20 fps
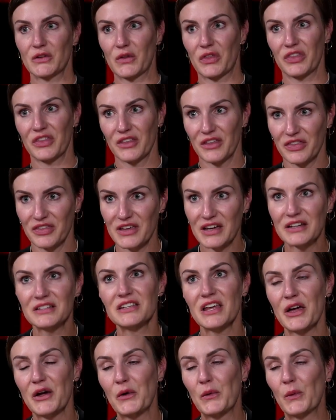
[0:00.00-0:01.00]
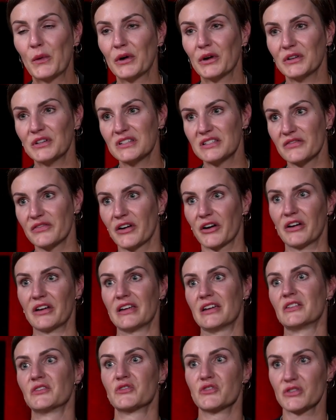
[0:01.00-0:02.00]
So the think tank world is a
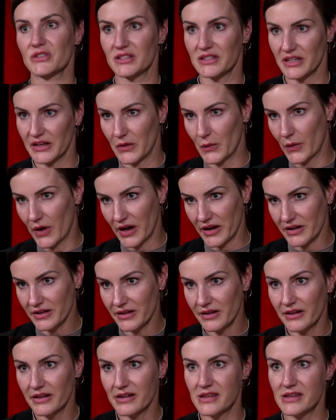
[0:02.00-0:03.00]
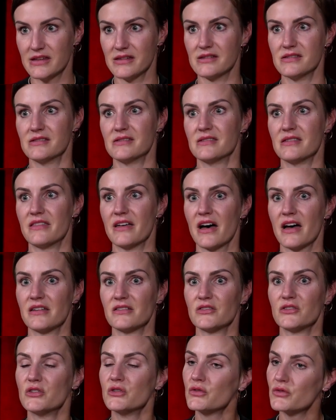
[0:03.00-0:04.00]
very interesting one in
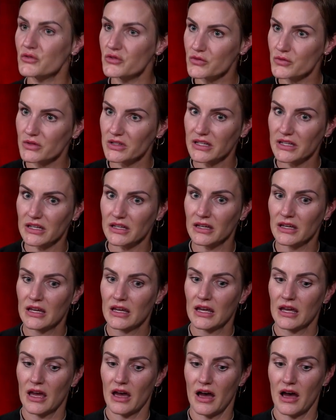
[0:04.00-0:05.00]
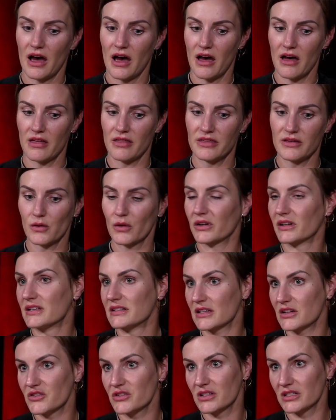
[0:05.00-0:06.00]
that usually uh, the
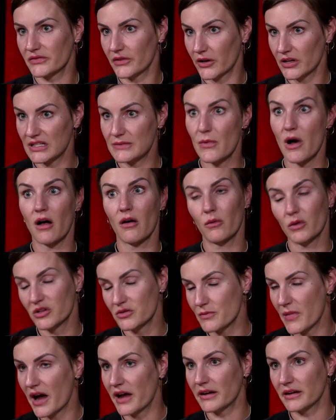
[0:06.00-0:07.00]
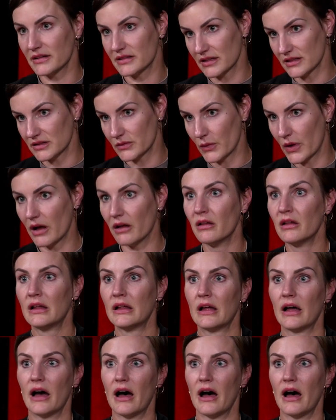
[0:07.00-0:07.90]
organization is very small, which mine is as well.